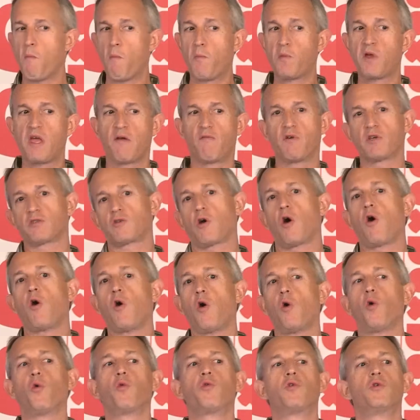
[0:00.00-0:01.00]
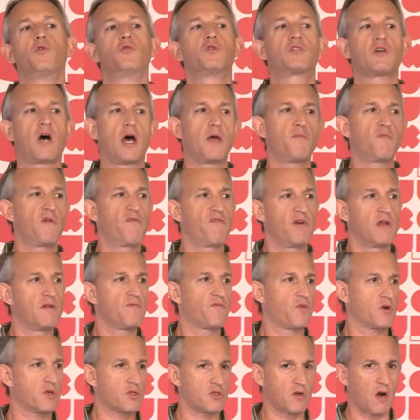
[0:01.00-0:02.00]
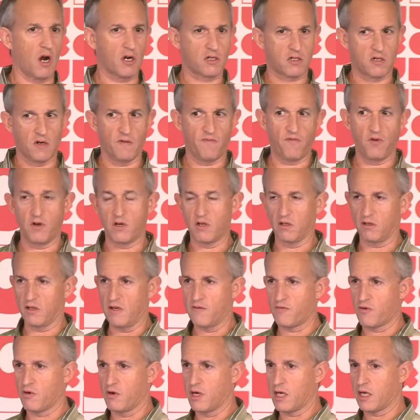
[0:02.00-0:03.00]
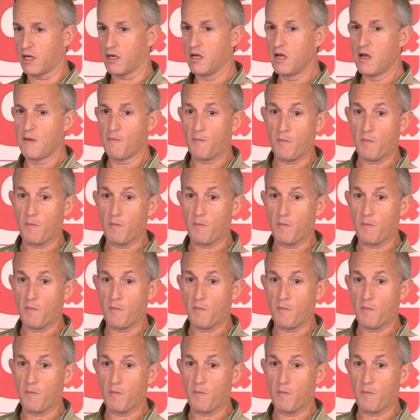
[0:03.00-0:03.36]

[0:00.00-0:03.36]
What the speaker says: give us a whole new type of infrastructure for delivering